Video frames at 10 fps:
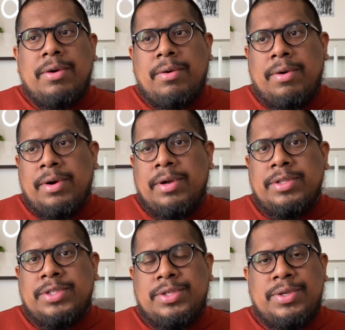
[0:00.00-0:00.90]
or
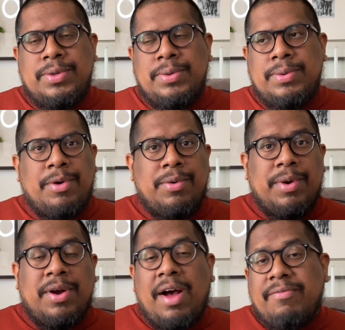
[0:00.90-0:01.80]
to go to
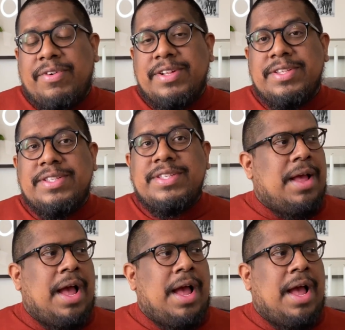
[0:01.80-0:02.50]
a conference.